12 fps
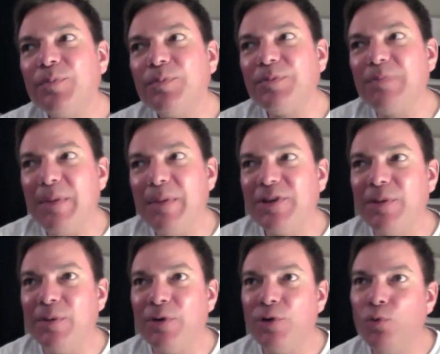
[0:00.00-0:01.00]
maybe
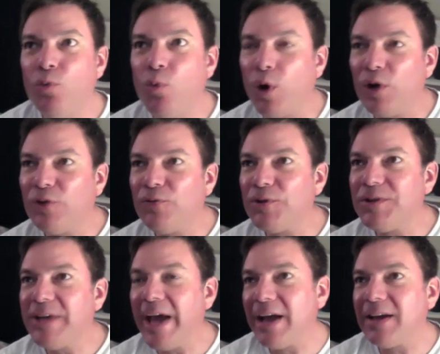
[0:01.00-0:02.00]
someone who works for
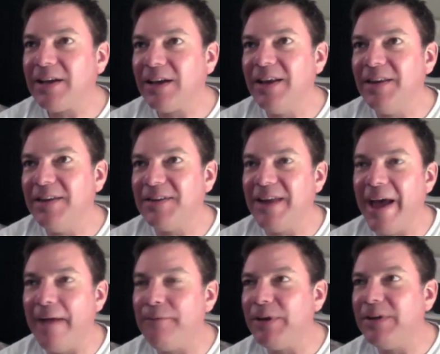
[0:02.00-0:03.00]
tech and is an
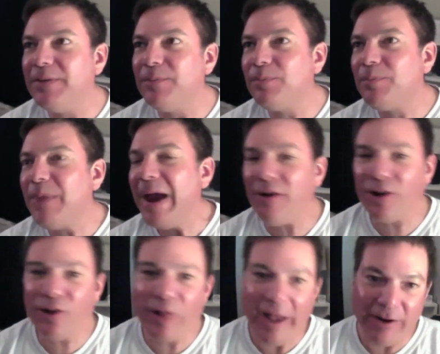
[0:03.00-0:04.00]
avid
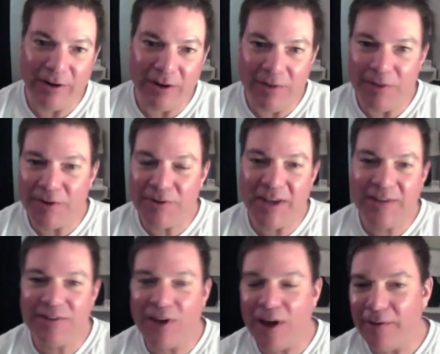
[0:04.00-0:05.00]
paraglider on their days off.